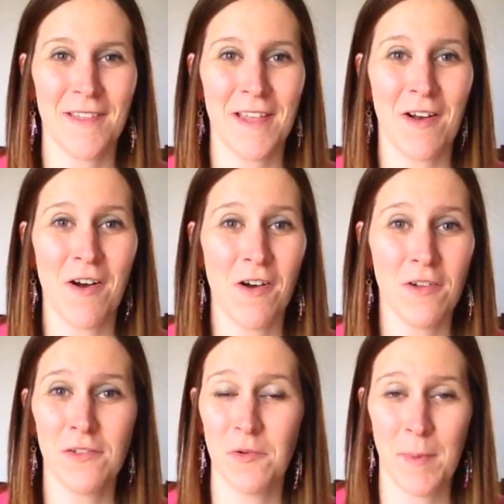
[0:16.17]
that
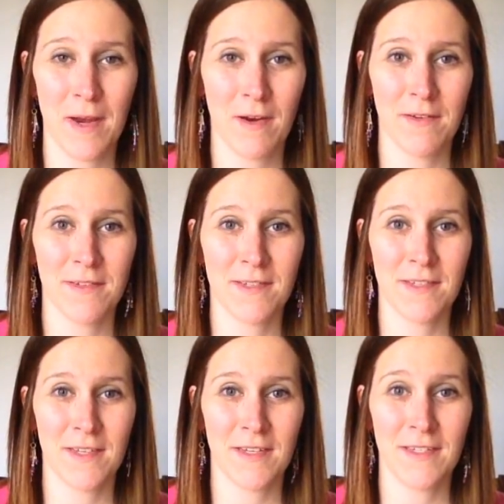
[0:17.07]
all new
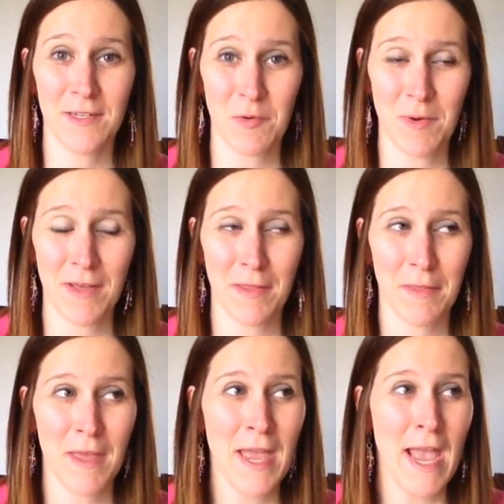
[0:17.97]
parents deal with,